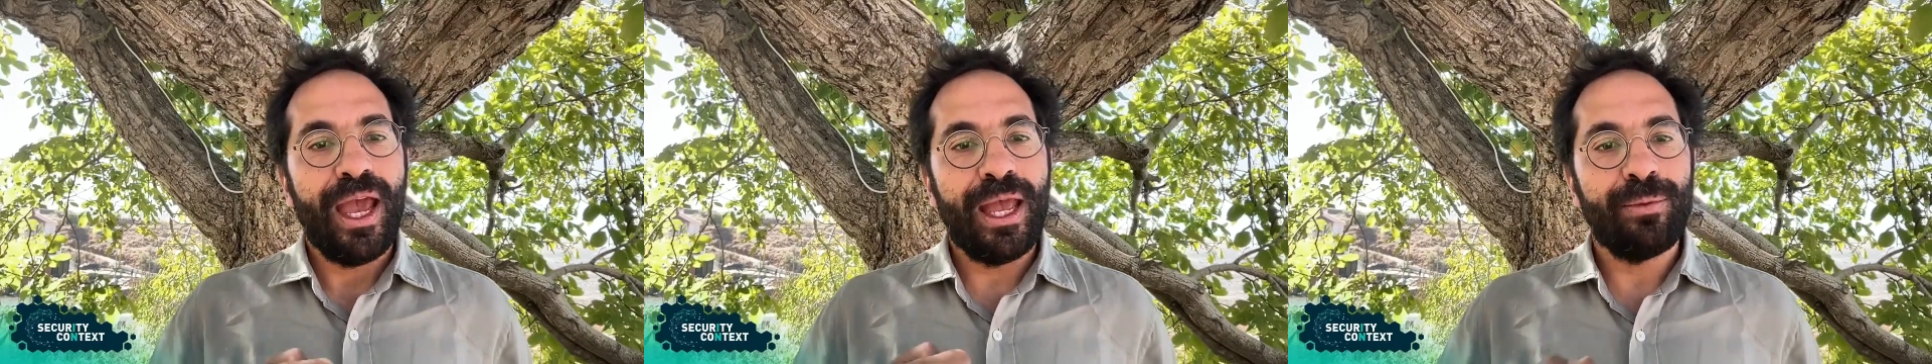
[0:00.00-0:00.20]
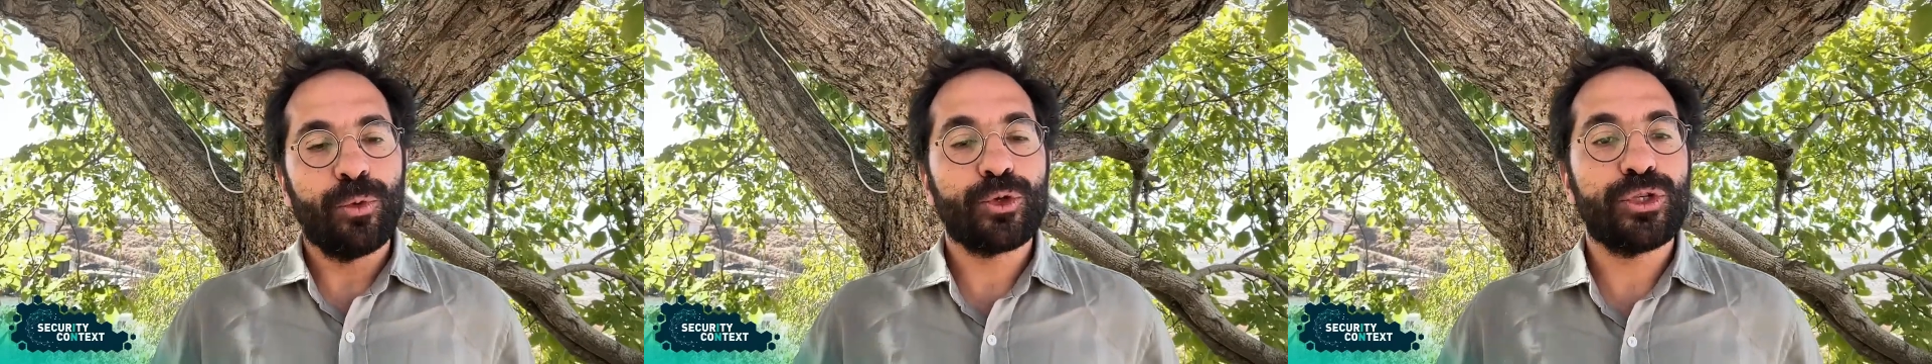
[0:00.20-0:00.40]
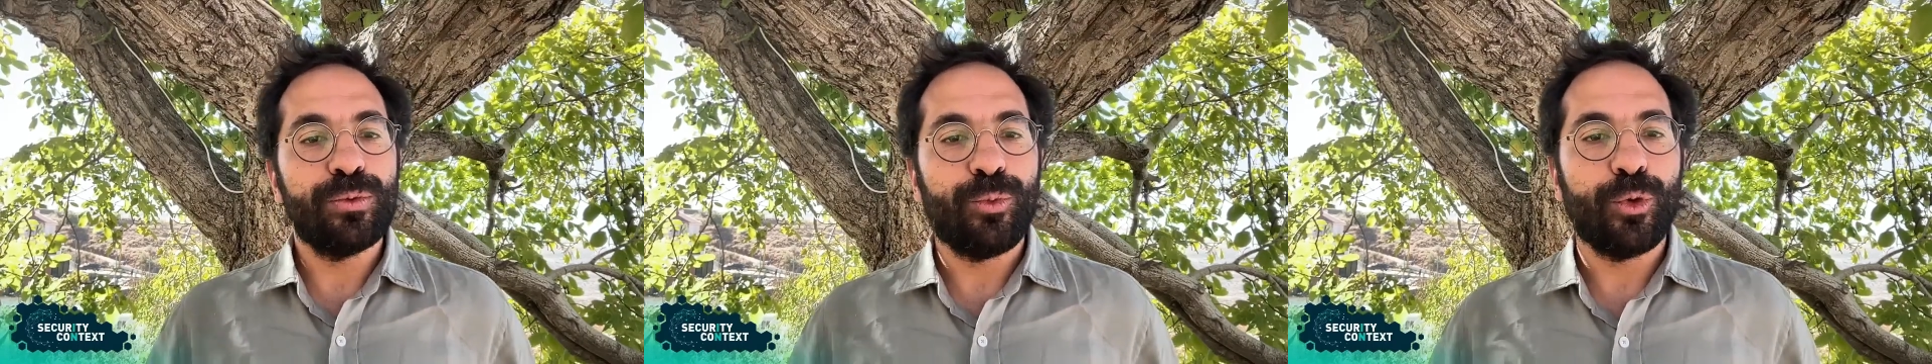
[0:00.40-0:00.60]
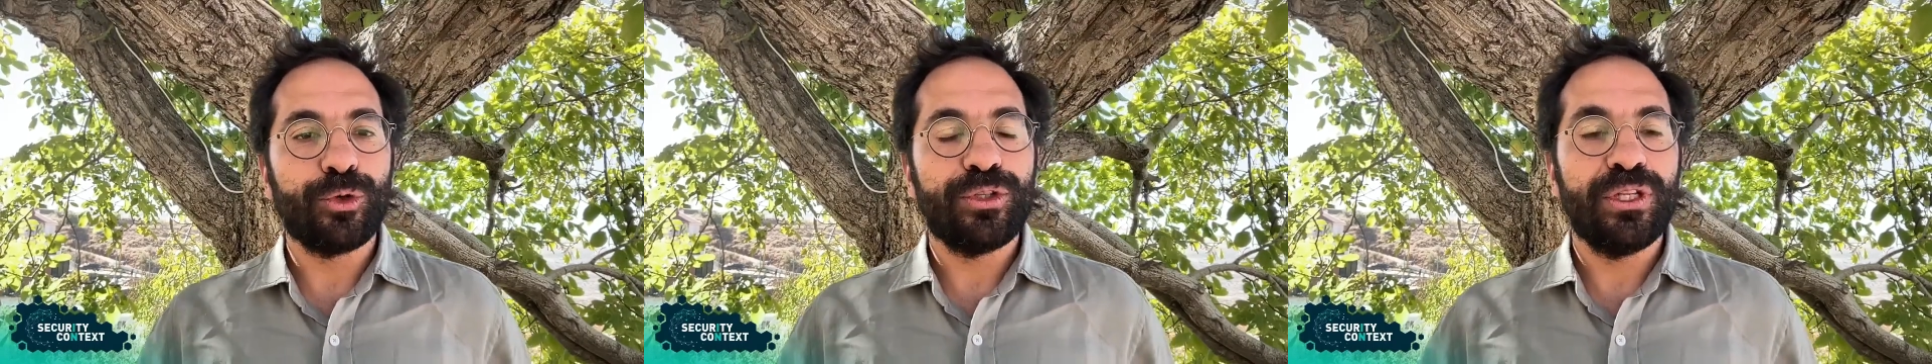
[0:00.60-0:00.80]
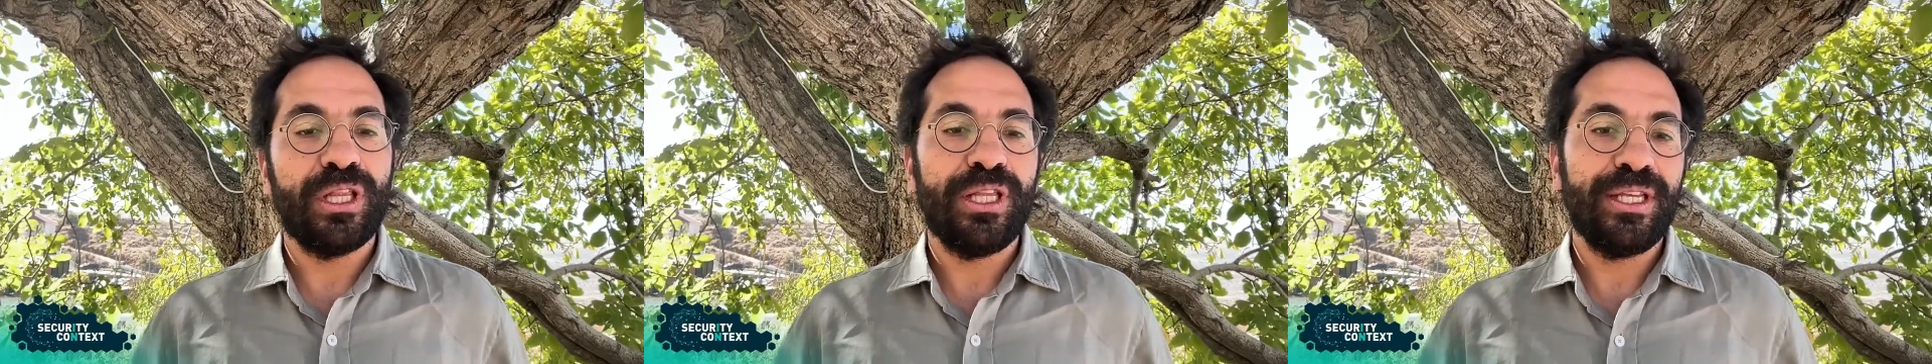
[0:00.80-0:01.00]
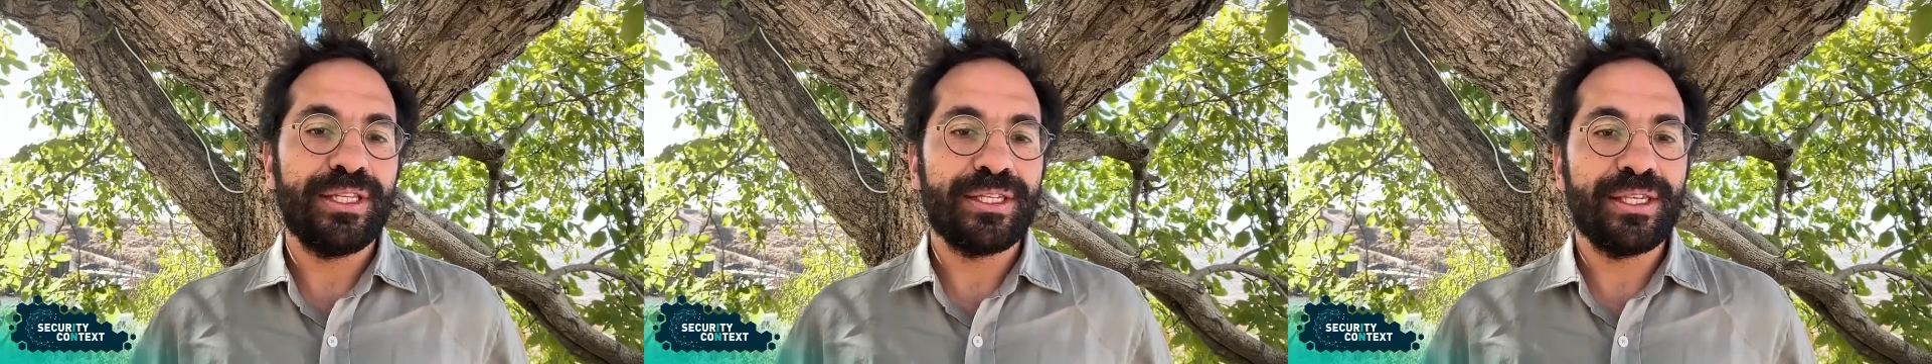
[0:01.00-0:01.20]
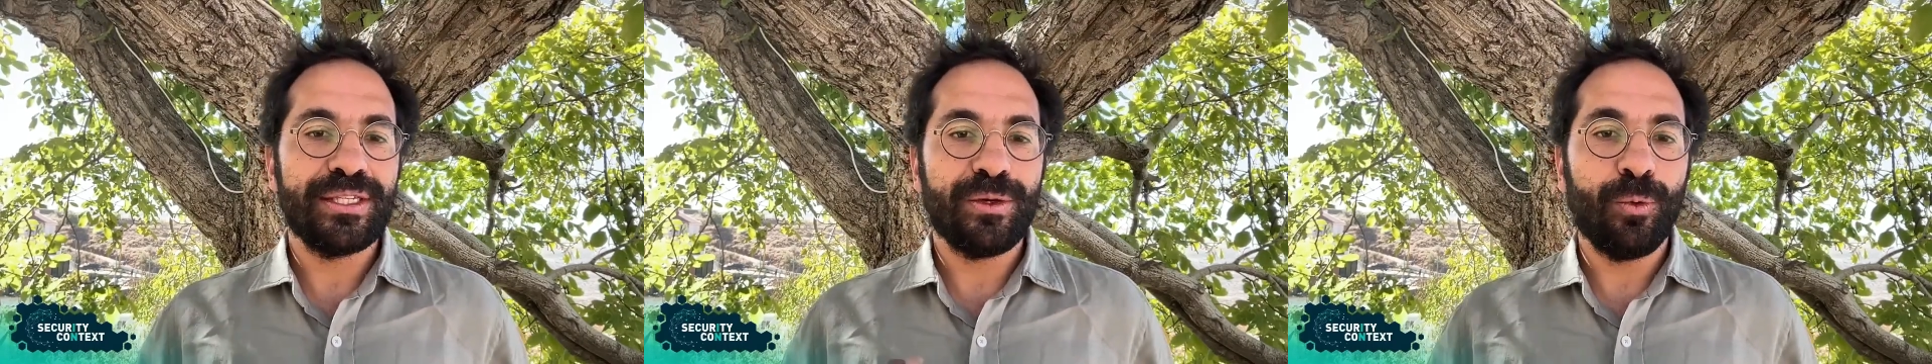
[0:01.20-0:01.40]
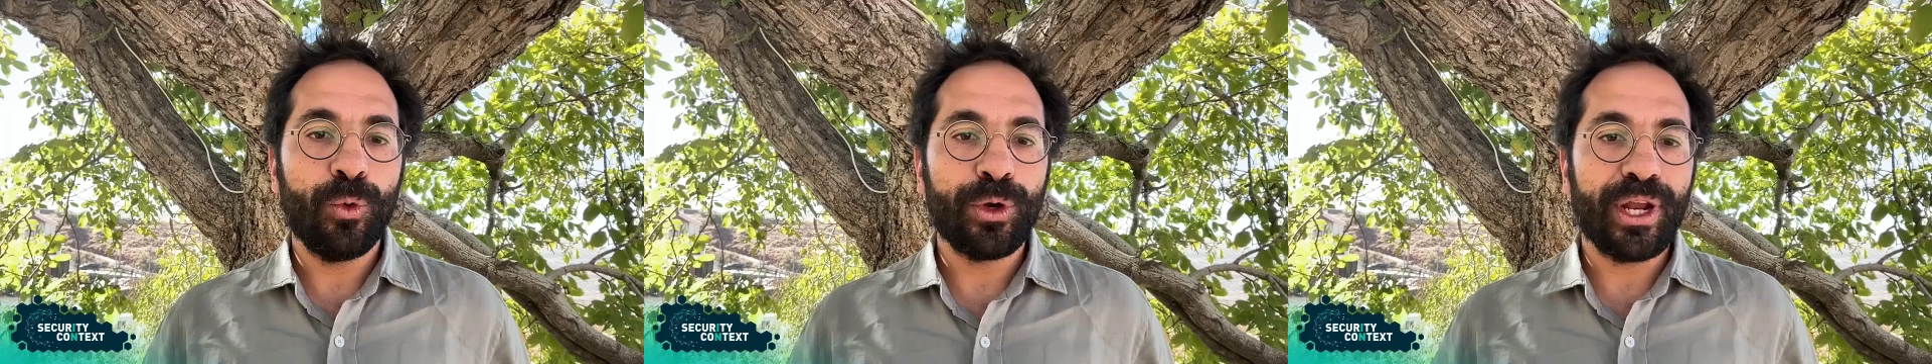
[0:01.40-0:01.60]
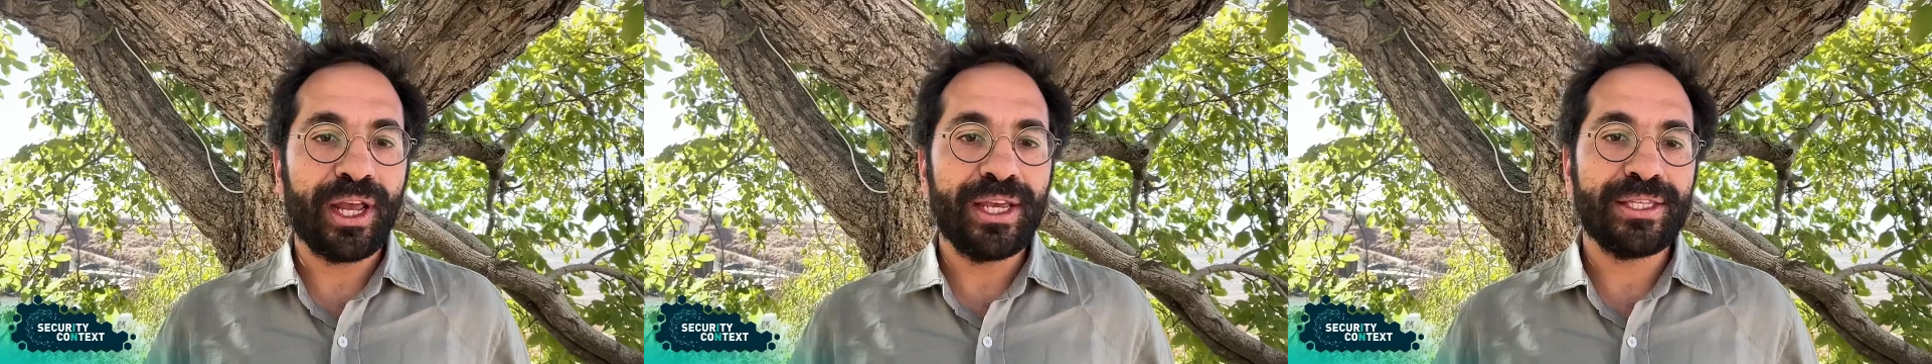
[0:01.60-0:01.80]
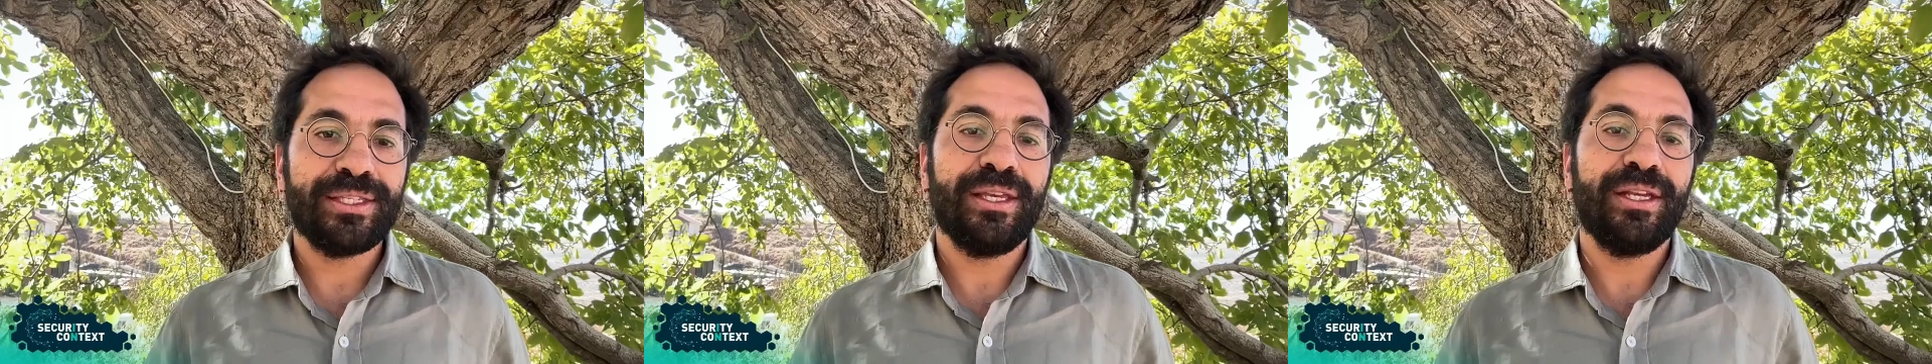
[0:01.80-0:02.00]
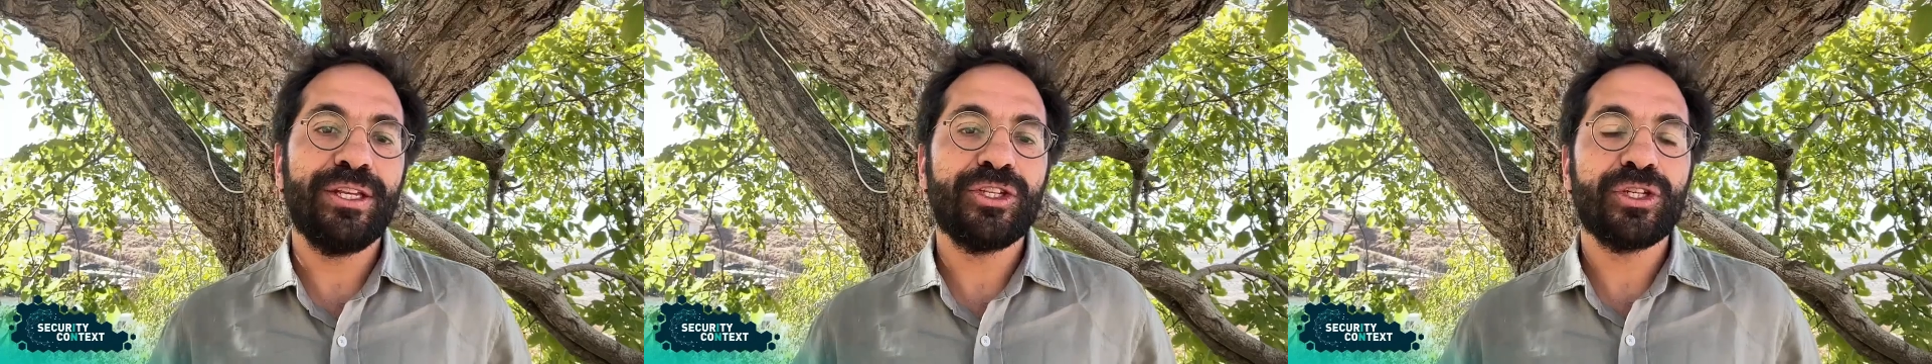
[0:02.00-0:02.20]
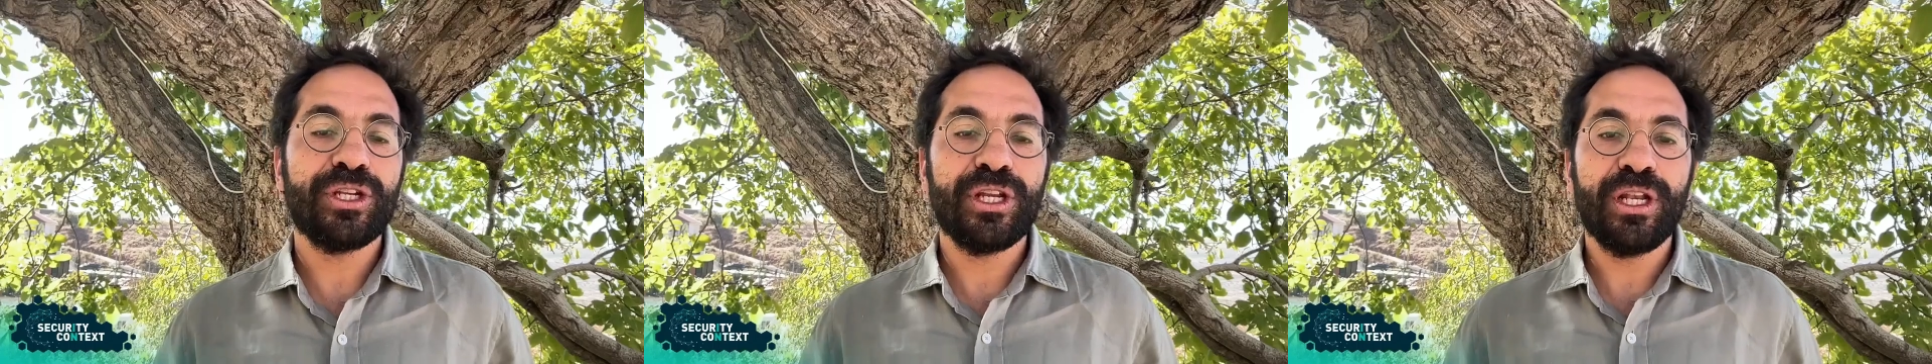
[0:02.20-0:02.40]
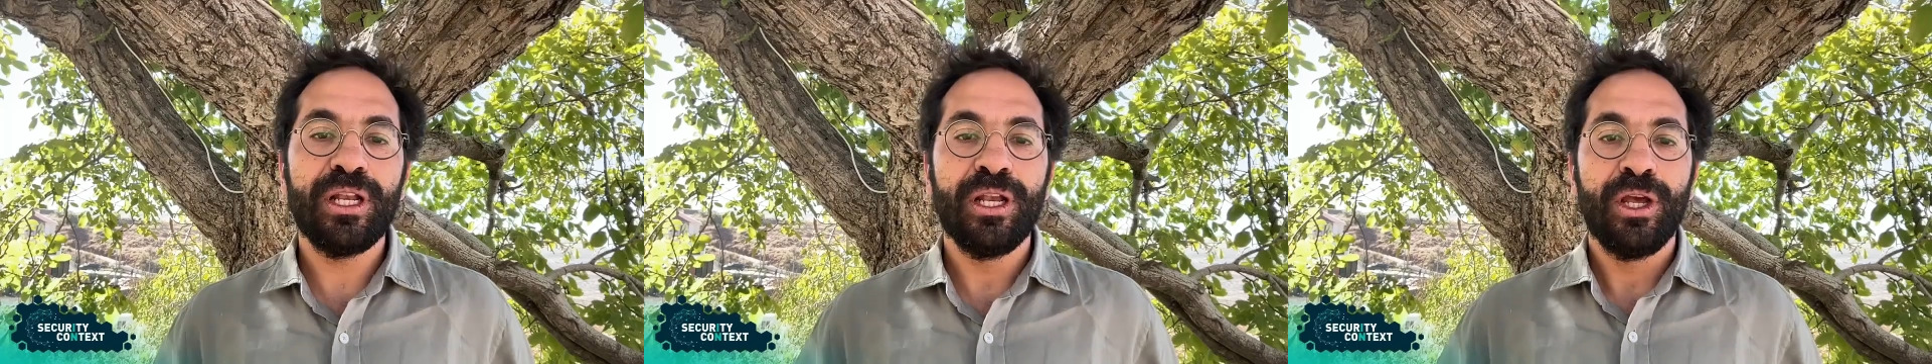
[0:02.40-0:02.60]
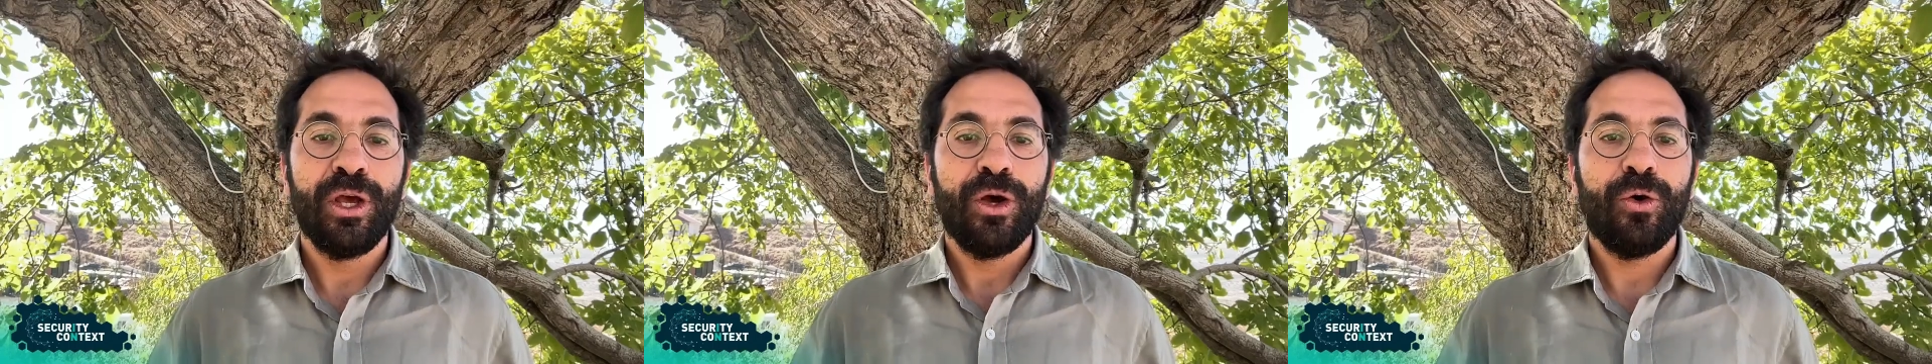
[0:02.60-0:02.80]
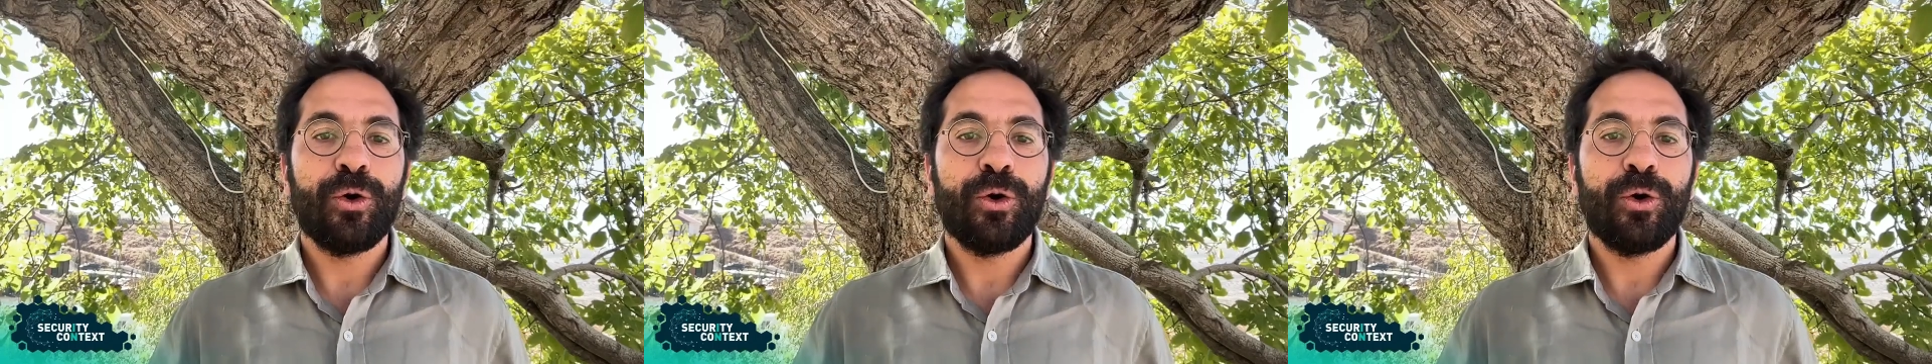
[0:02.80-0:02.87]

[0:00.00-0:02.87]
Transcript: and most importantly, this is a war against a regional